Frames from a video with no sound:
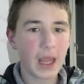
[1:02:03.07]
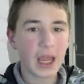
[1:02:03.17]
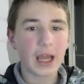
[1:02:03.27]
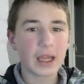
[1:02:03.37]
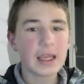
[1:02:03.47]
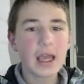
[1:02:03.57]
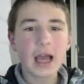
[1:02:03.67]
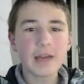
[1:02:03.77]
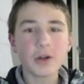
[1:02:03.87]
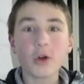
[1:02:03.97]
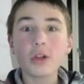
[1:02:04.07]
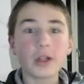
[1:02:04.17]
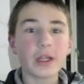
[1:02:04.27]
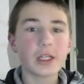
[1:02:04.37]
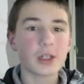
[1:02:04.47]
I have a whole
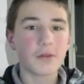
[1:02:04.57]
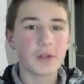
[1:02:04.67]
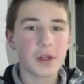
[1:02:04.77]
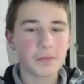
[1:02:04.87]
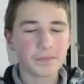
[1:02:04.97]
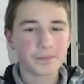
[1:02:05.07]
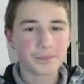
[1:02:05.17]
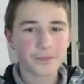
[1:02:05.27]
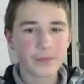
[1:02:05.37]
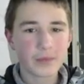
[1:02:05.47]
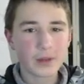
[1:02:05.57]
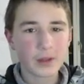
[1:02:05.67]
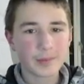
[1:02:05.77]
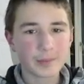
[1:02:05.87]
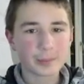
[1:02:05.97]
collection of them.
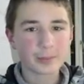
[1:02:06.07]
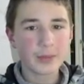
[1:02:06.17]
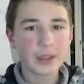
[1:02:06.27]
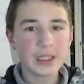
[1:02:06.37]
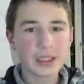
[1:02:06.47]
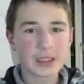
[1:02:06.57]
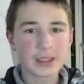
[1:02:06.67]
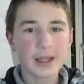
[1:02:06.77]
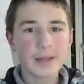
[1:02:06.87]
Please.